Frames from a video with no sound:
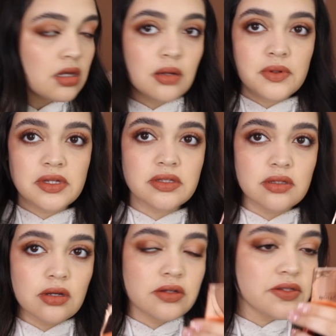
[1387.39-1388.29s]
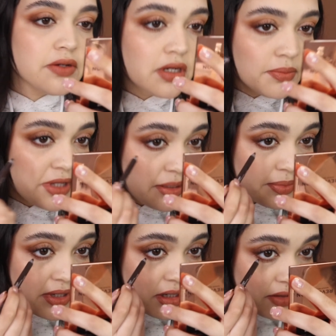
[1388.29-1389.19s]
I'm also gonna apply a
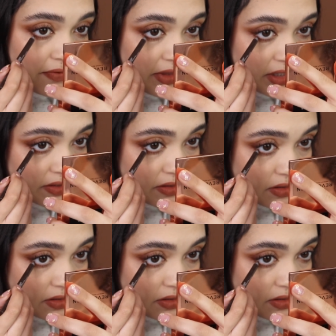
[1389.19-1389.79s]
bit of this